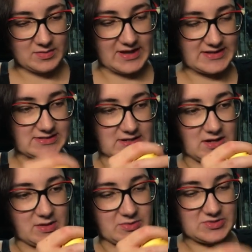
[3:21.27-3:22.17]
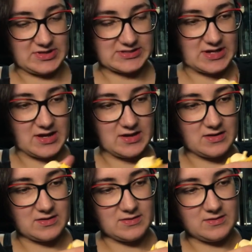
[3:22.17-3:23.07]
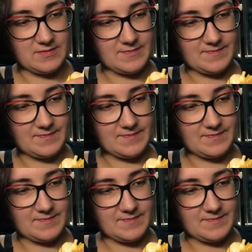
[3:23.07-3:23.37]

Plastic between his head.